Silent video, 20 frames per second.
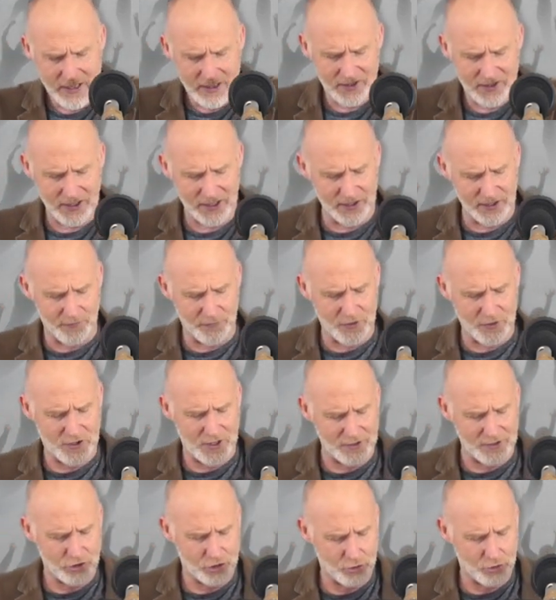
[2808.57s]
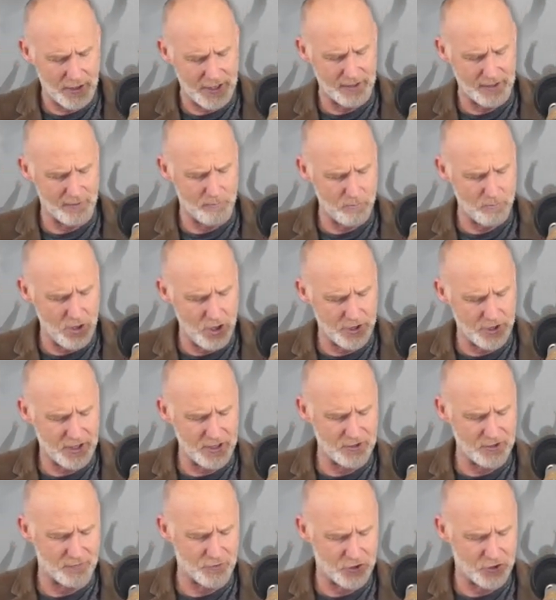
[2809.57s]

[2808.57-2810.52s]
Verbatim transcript: Still others had trial of markings,